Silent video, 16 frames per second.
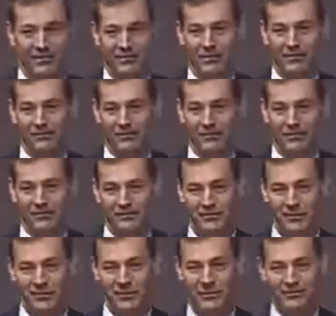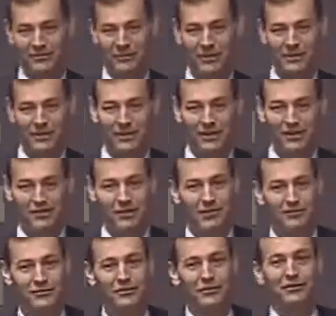I think, for this test.
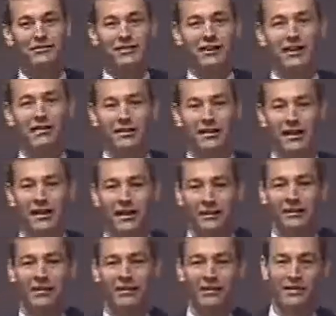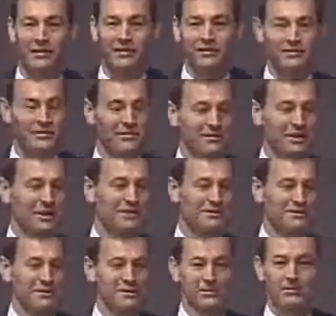Okay, so you tell the guy, this
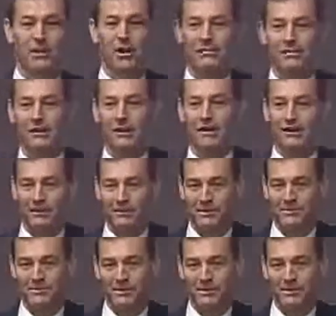test is probably not going to